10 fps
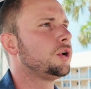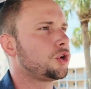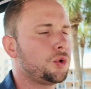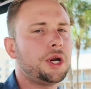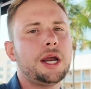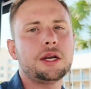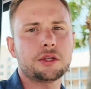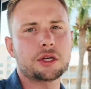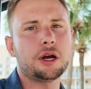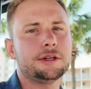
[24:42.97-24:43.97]
creating
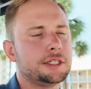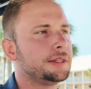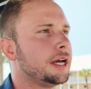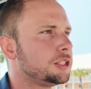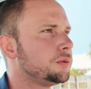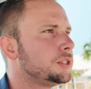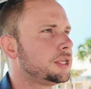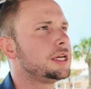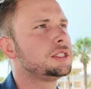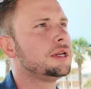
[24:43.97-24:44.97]
the content. That's what
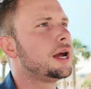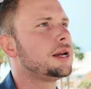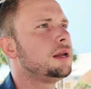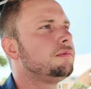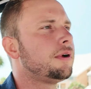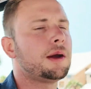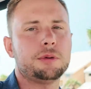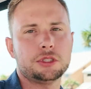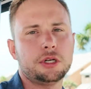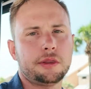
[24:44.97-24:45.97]
takes
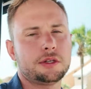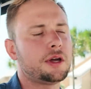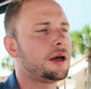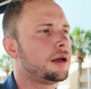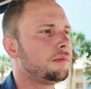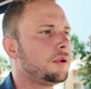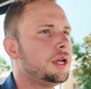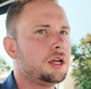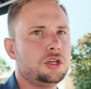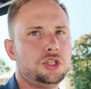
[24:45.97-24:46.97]
95% of the
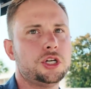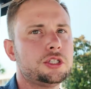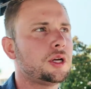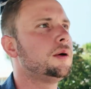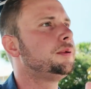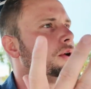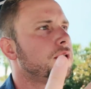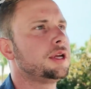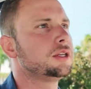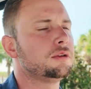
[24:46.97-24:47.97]
time. Just
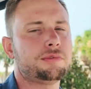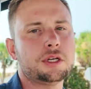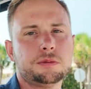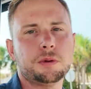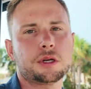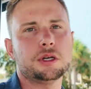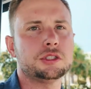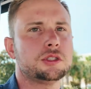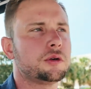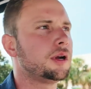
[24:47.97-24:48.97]
uploading it to Facebook and
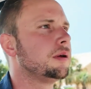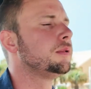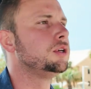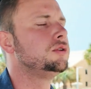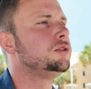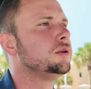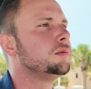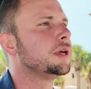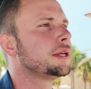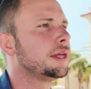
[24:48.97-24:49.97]
Instagram and
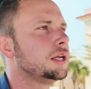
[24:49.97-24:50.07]
YouTube, like